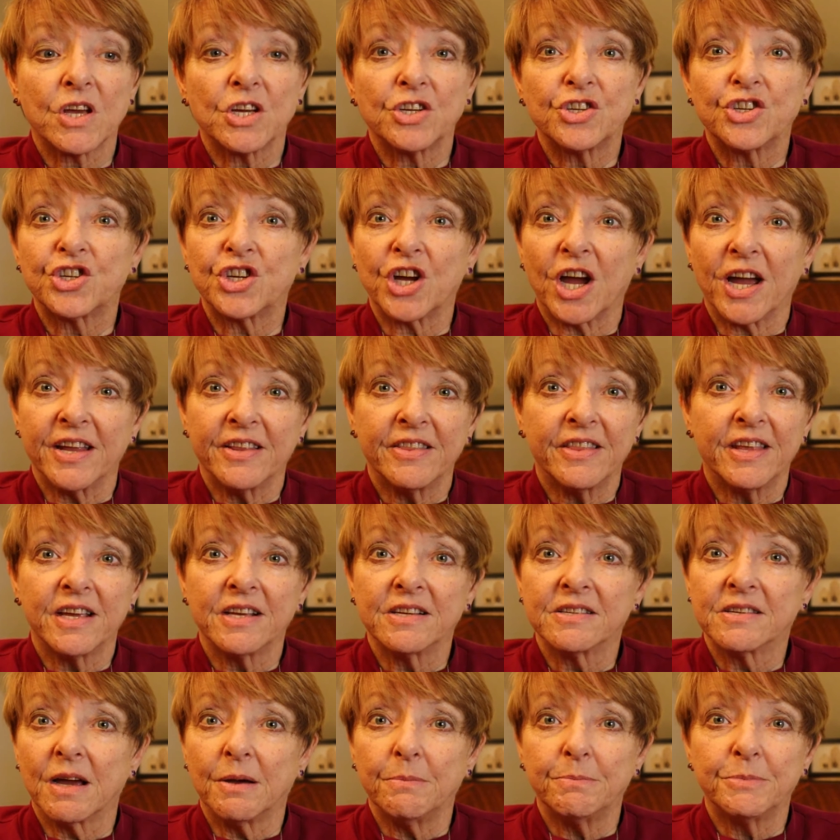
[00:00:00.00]
shine
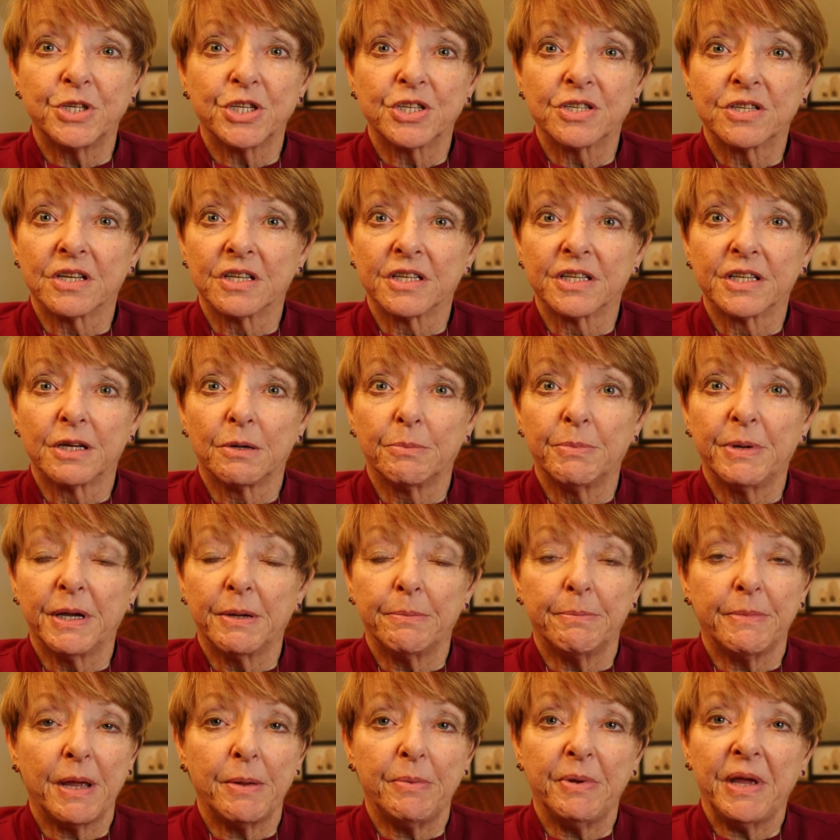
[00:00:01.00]
things up just a little
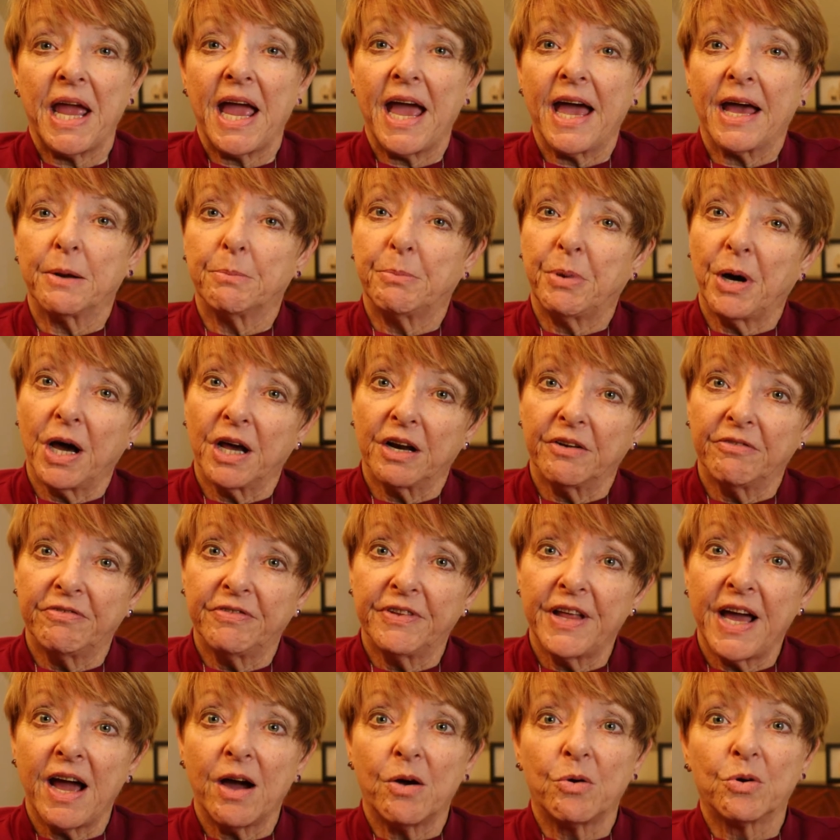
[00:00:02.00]
bit. Maybe add a pot of
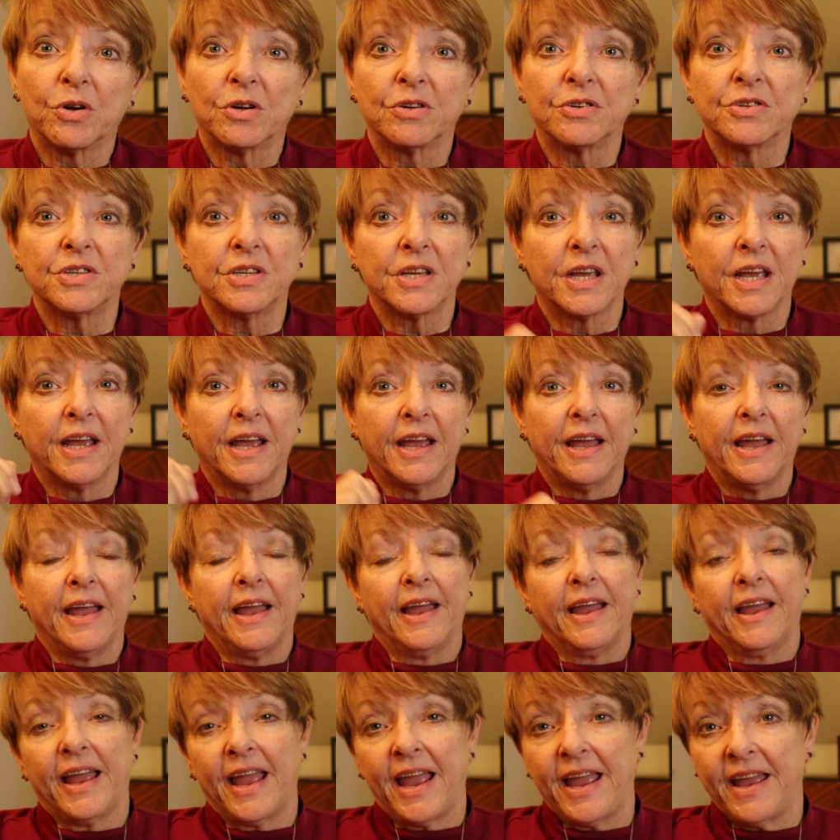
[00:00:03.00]
flowers,
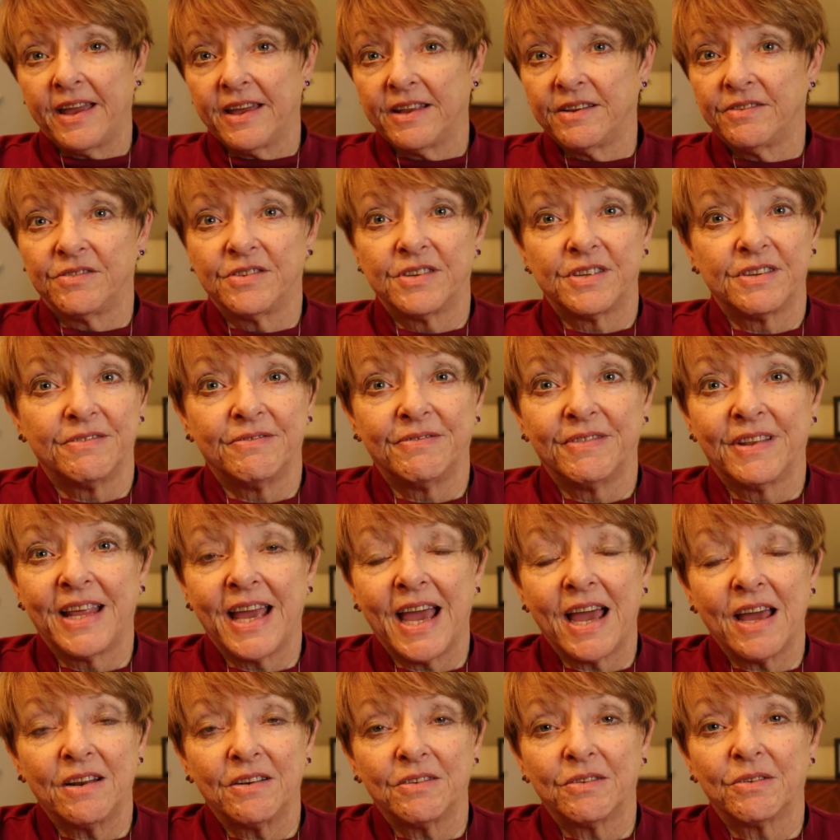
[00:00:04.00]
and
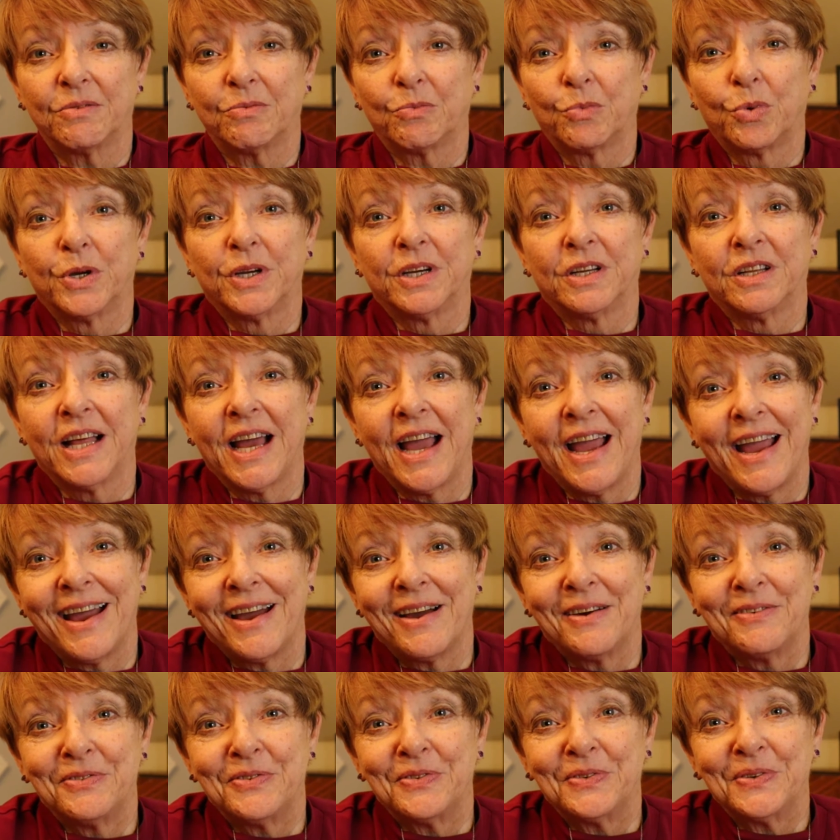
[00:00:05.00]
that'll
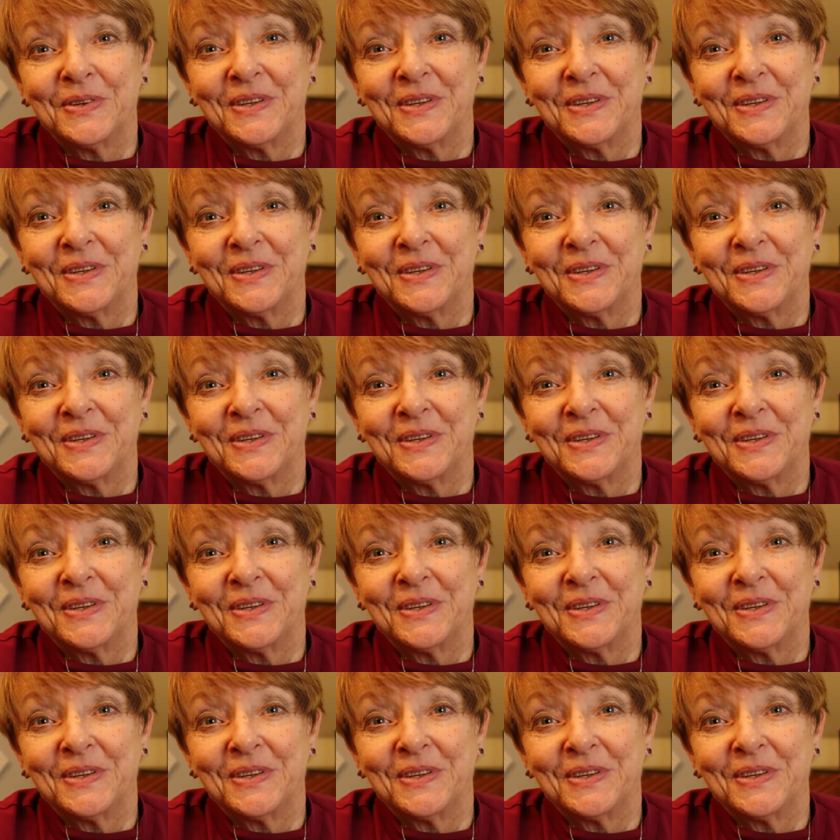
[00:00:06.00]
have